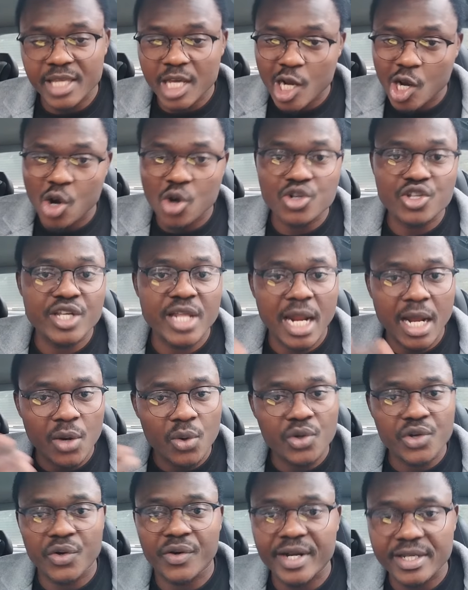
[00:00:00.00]
they call you like,
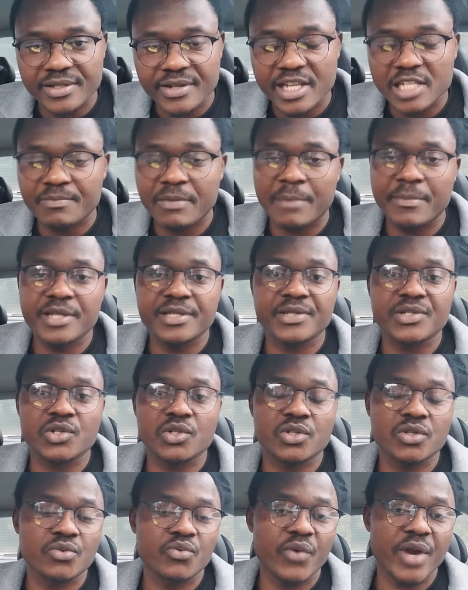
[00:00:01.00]
oh, your residence permit
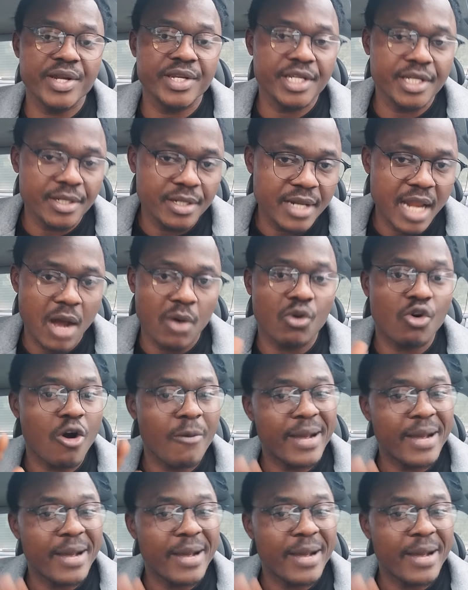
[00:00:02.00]
is ready now.